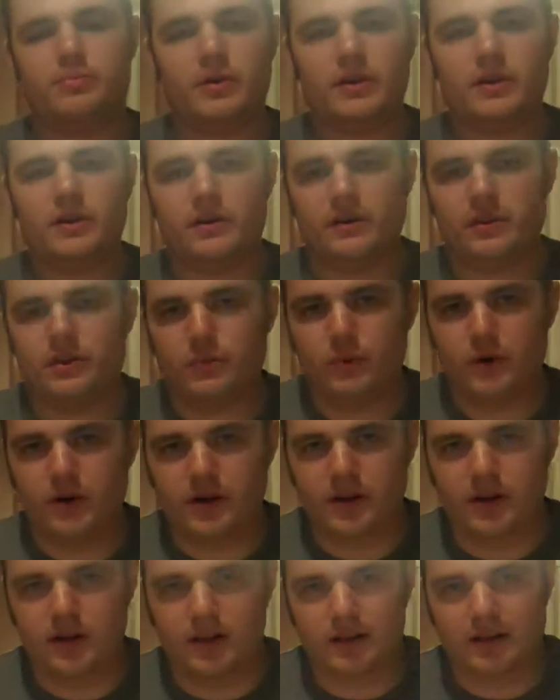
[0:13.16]
beer of the
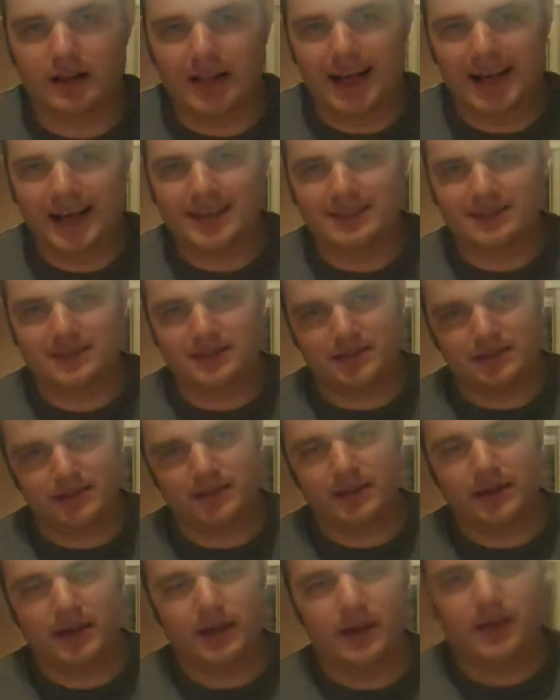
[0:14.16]
working
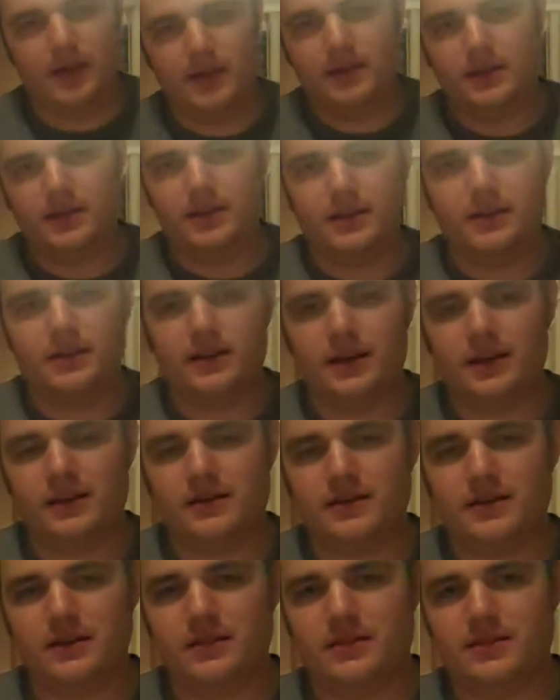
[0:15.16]
class in
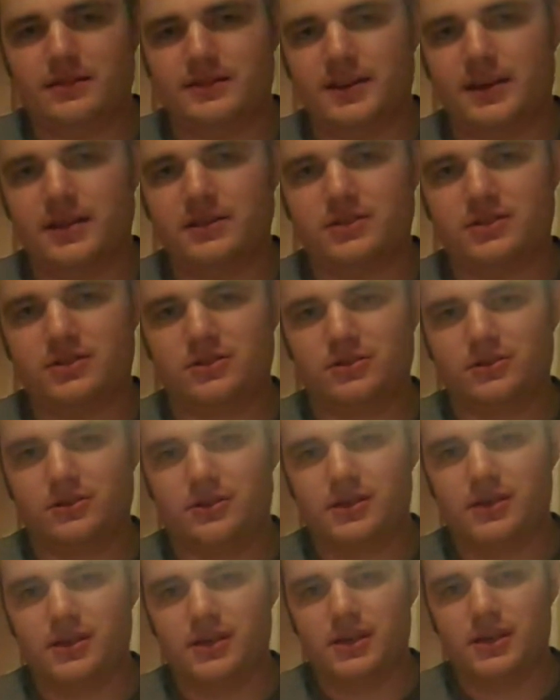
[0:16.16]
19th
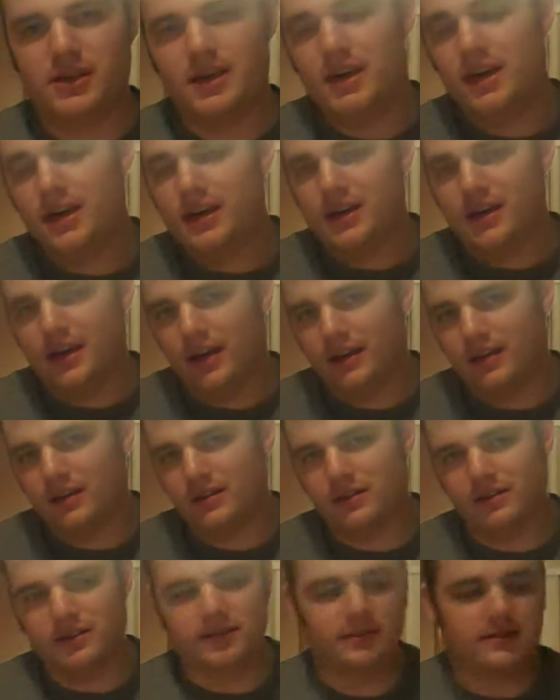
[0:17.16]
century
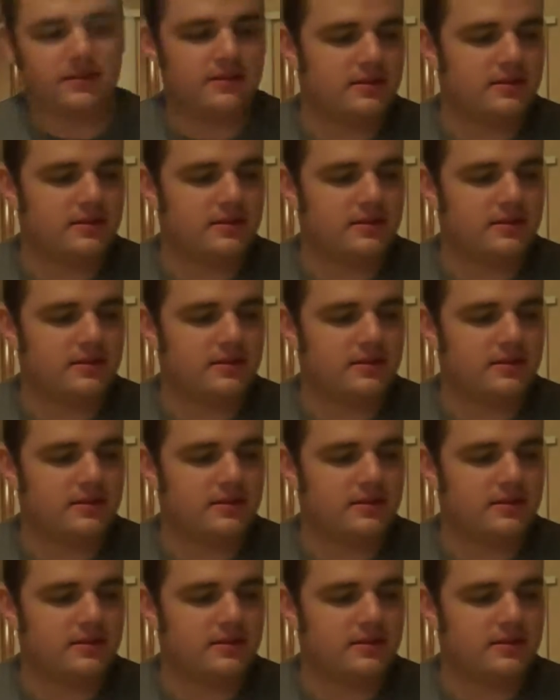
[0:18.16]
England.